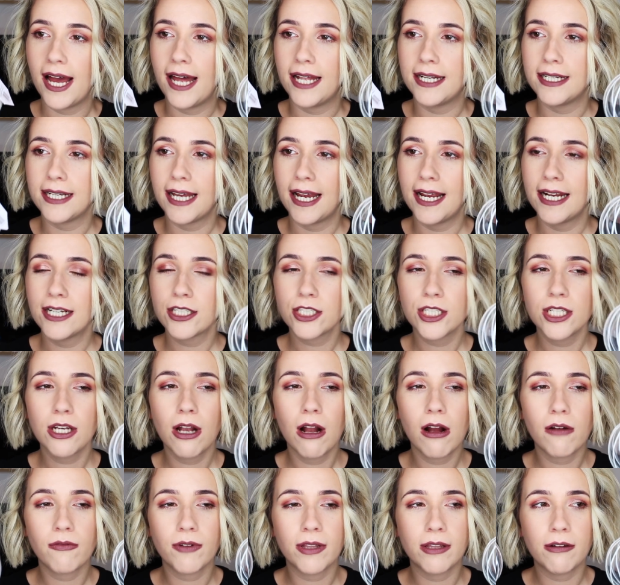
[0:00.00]
And I actually
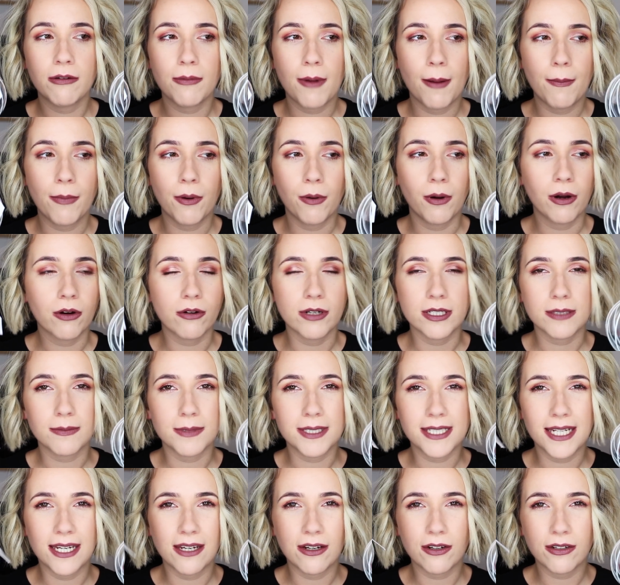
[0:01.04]
can't really remember what
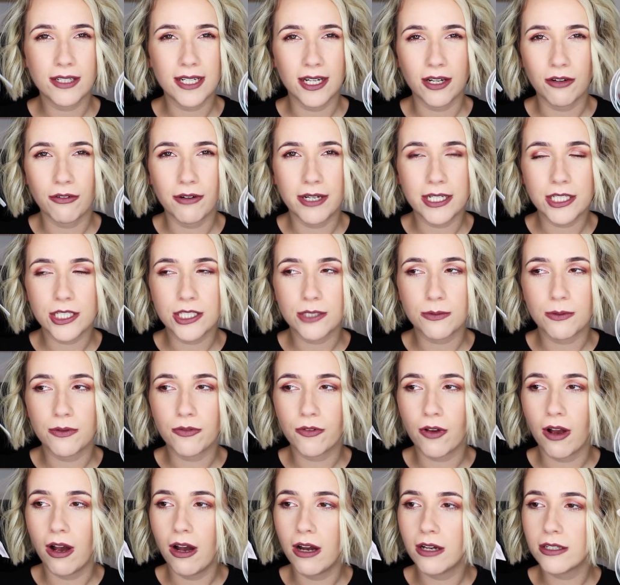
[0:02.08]
Christmas decorations
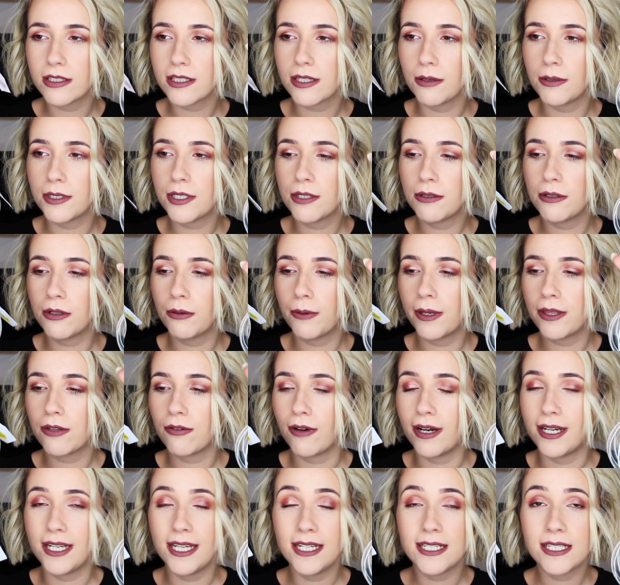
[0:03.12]
we've got. So I don't know
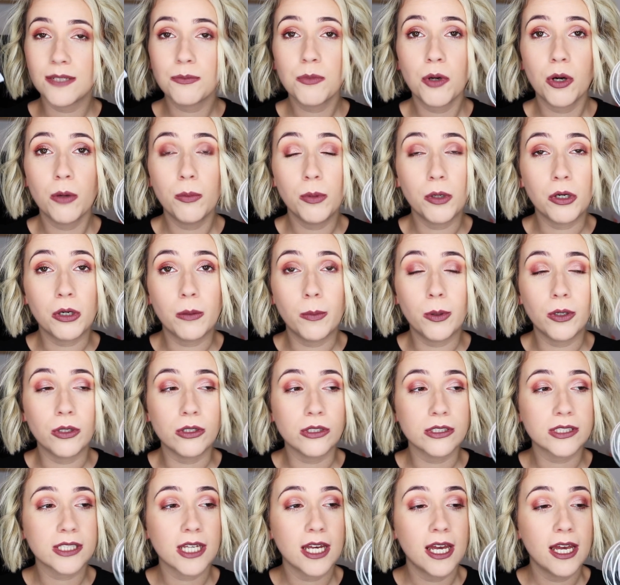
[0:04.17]
whether I needed more
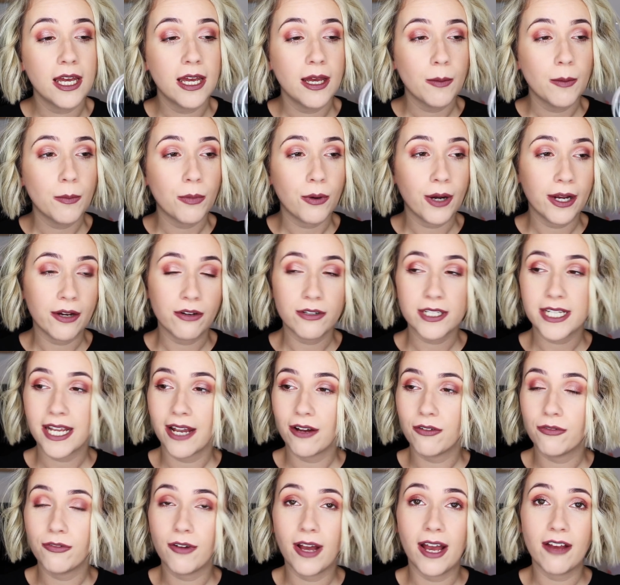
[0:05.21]
baubles, but I already
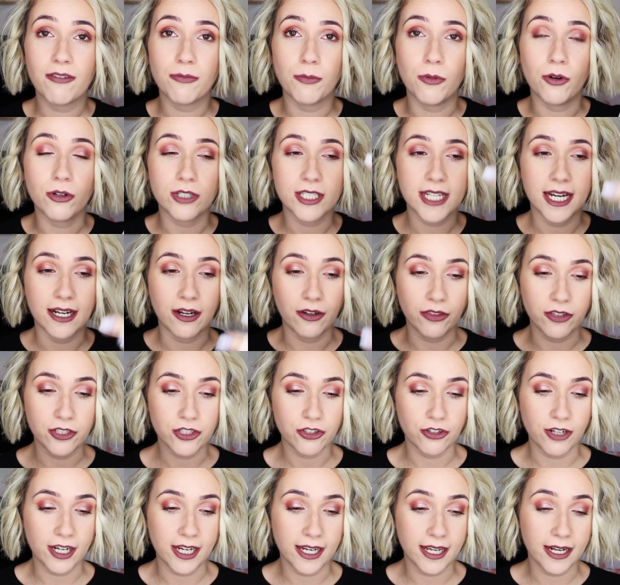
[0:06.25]
have 5 more to hang on the
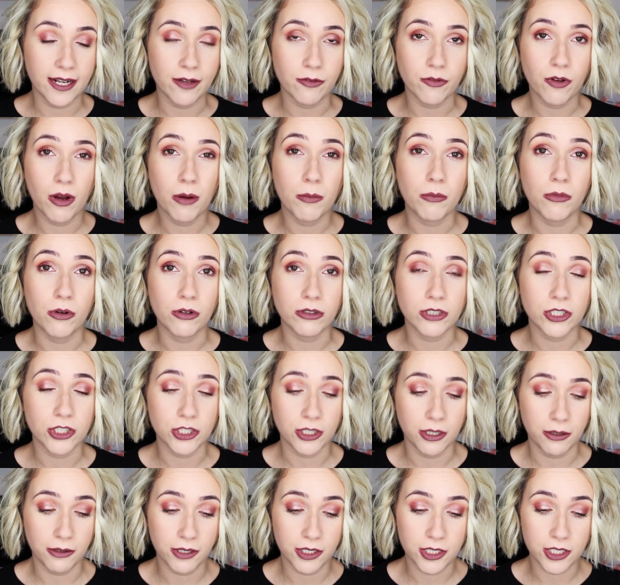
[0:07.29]
tree and I've got more to
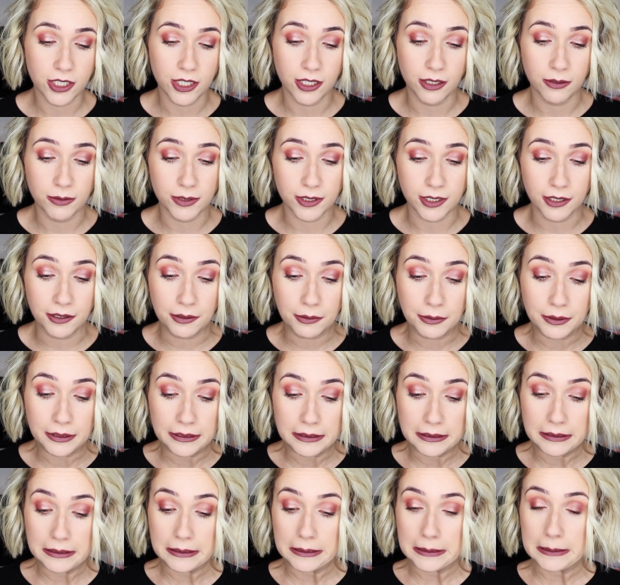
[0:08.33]
show you too.
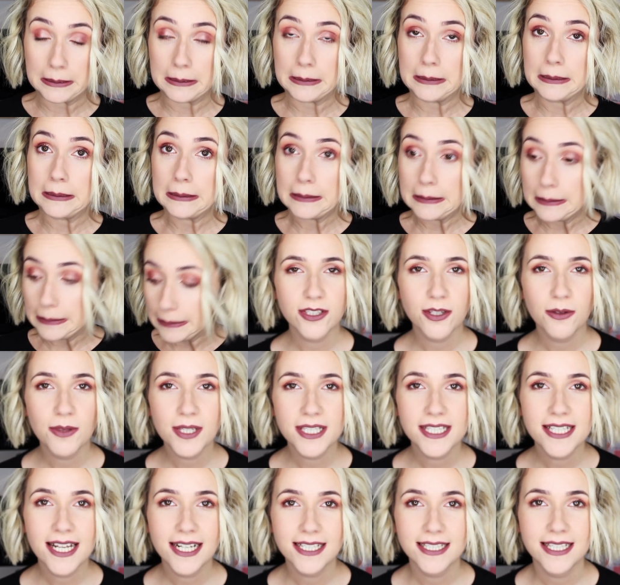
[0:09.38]
So
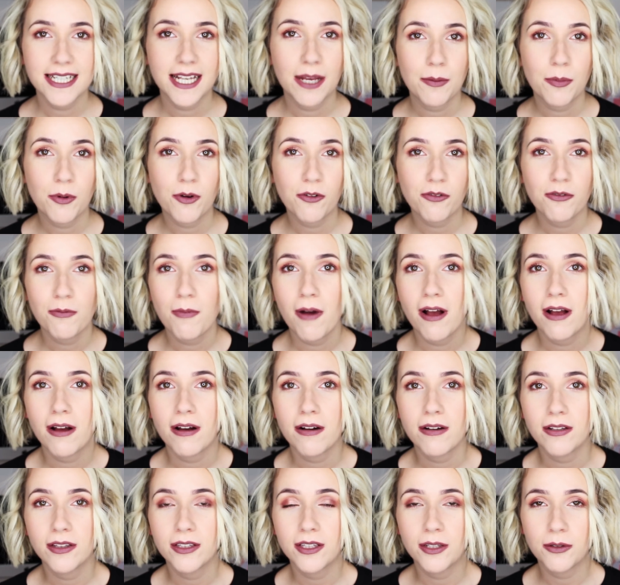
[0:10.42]
this next I bought from
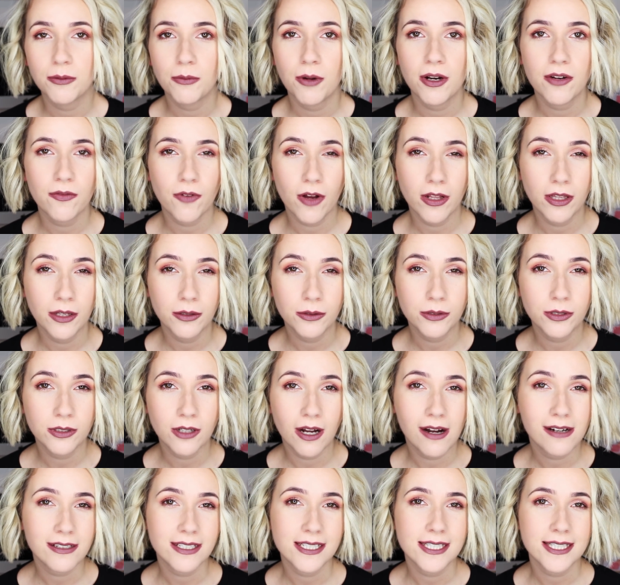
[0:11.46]
one of our local
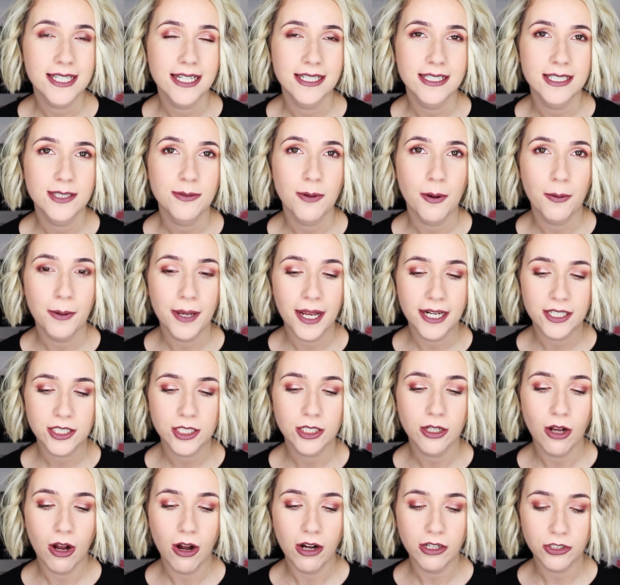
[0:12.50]
garden centres where we
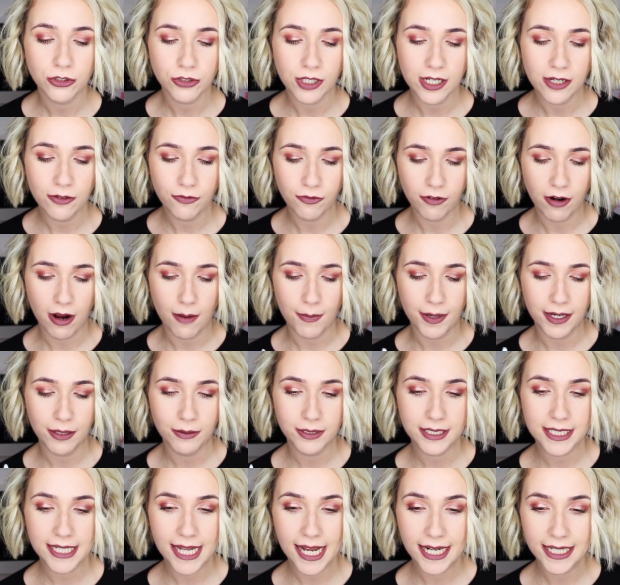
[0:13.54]
actually got our tree from, and it
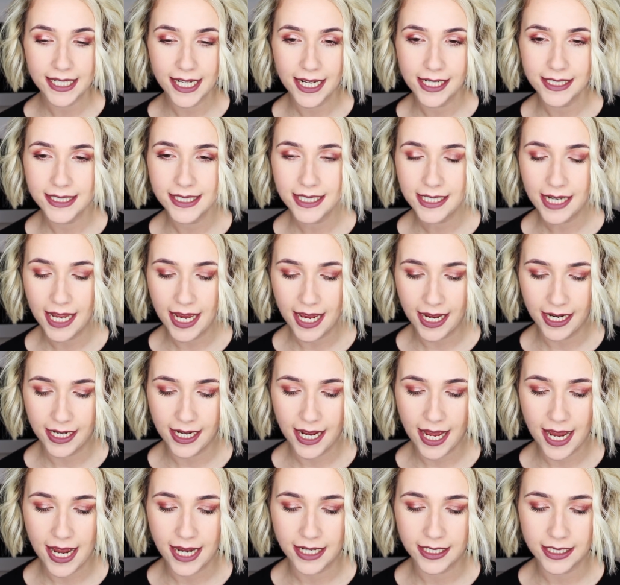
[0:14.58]
was
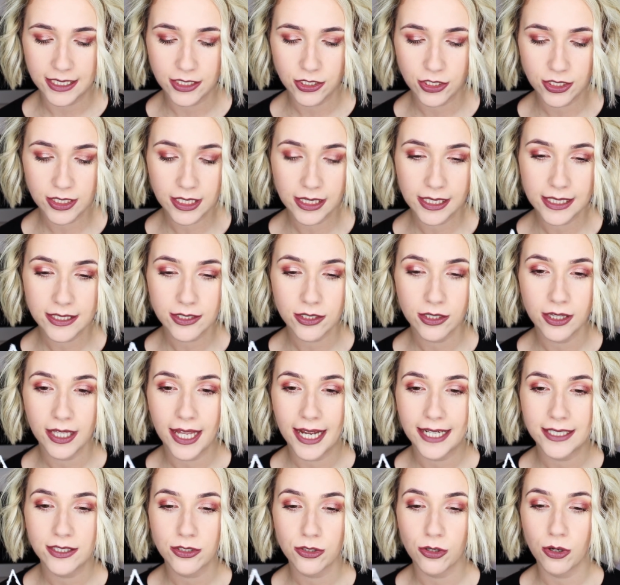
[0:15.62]
£9.99, and it's just a little
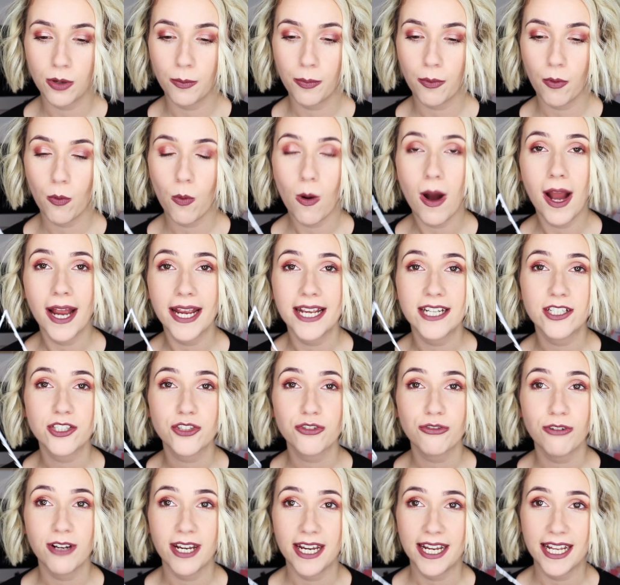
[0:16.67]
light up wire
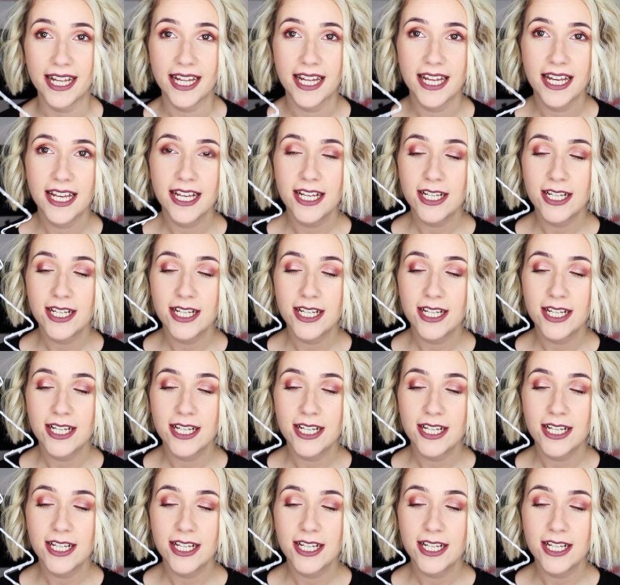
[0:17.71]
tree.